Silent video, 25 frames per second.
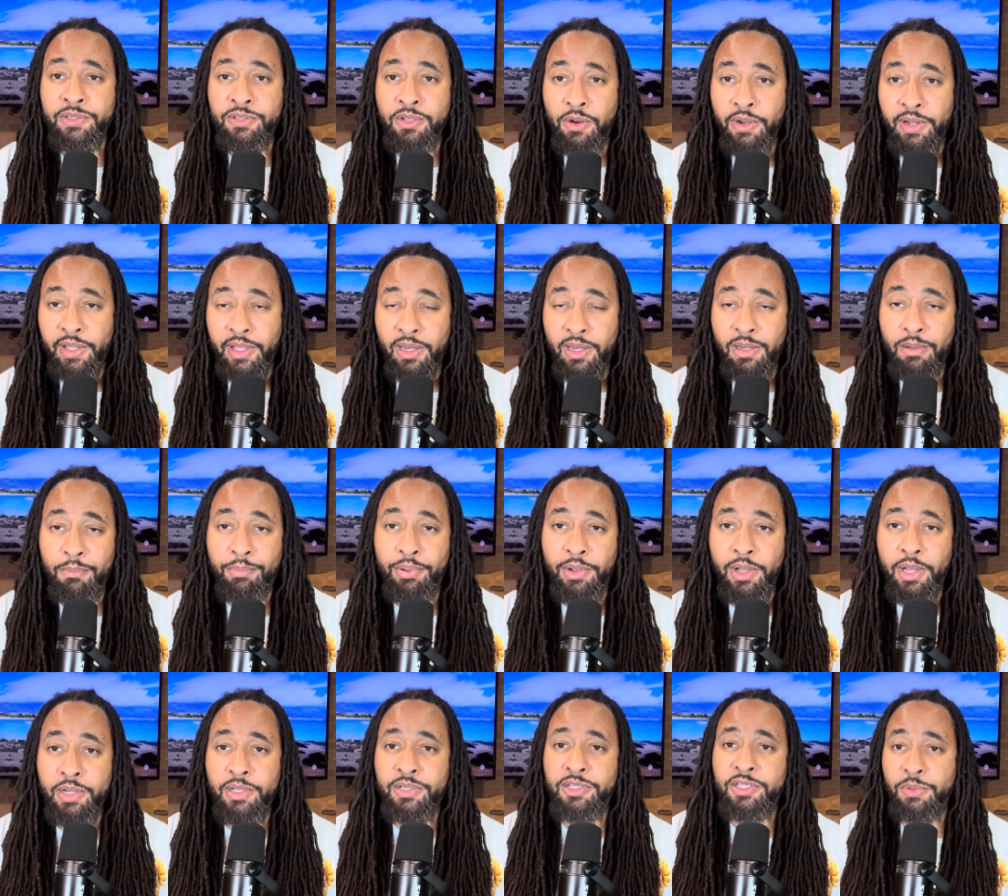already getting
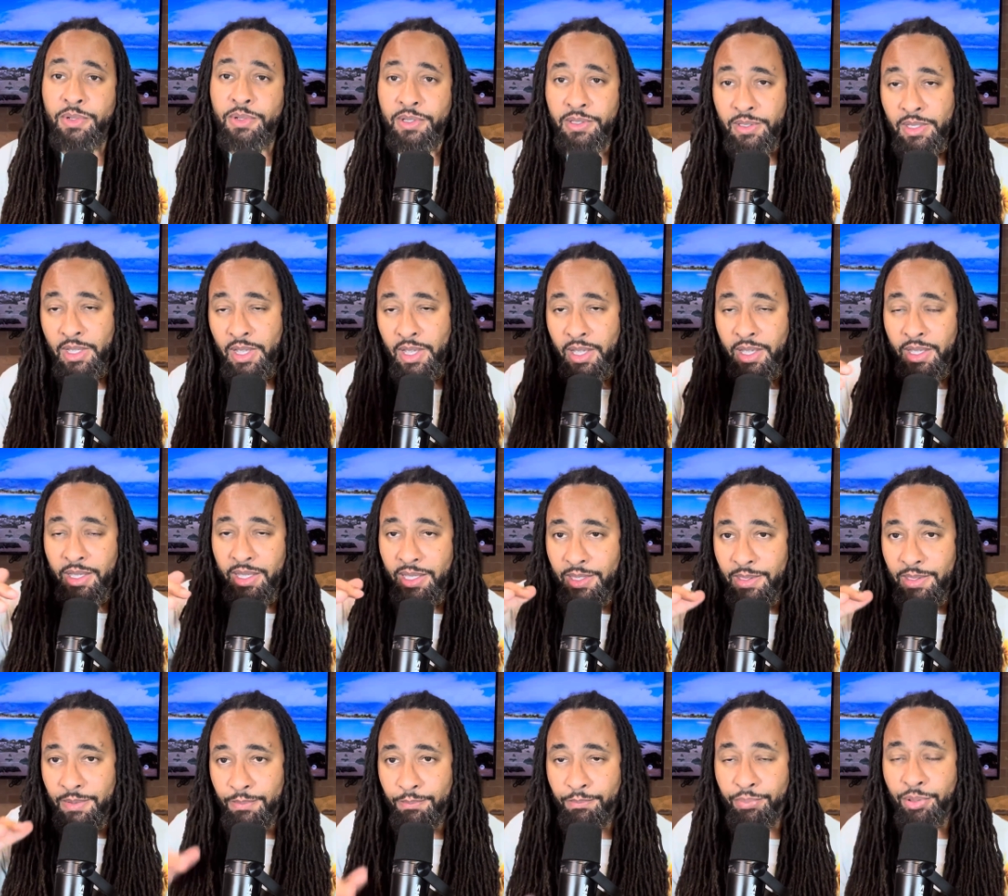punished. So he,
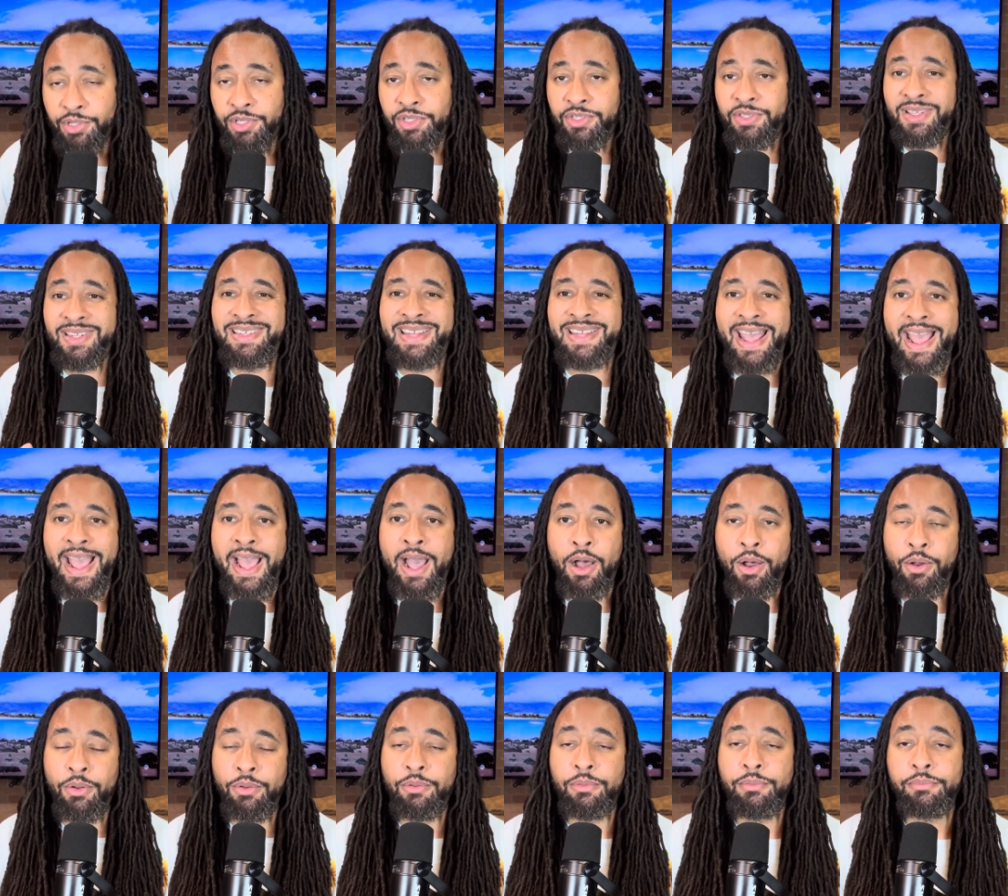he pushes it
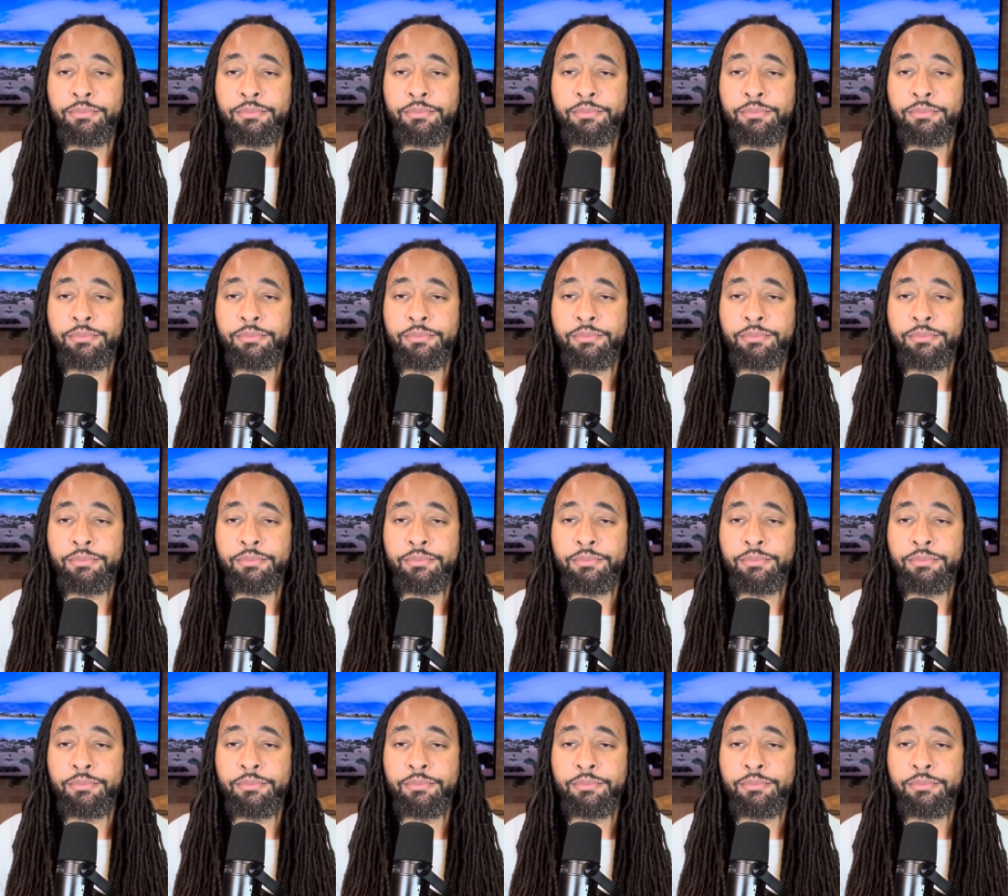down.